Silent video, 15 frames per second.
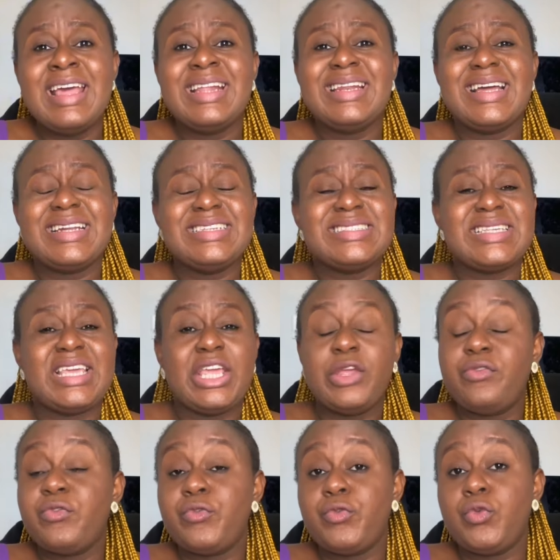That is,
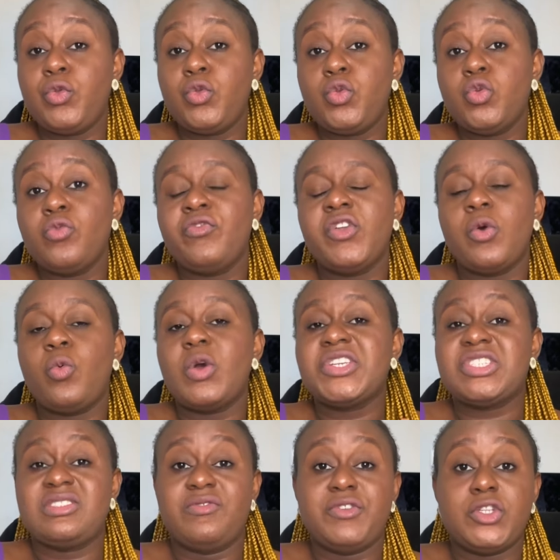if you've not watched
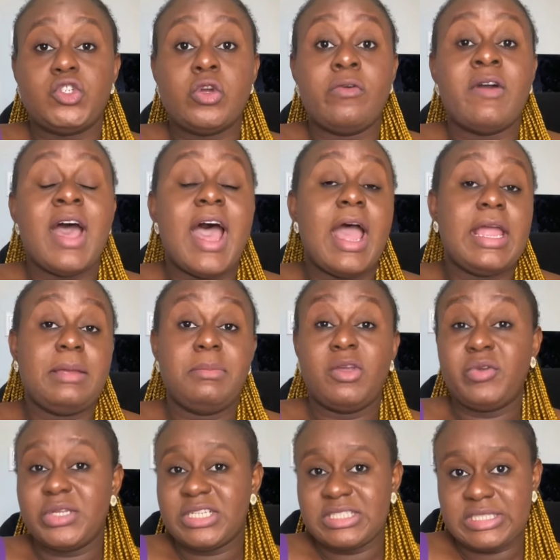the video of how I
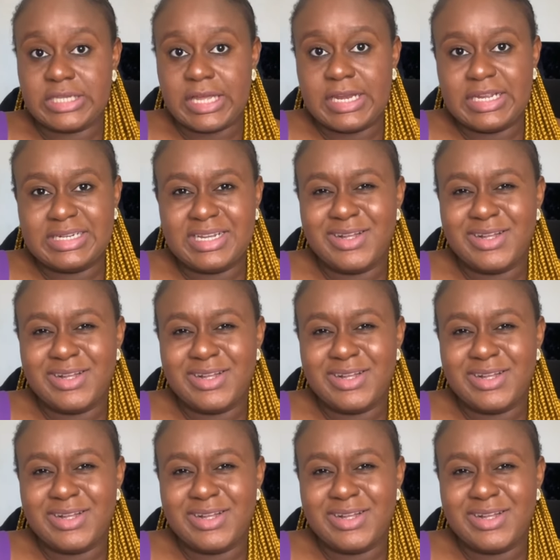immigrated to Canada,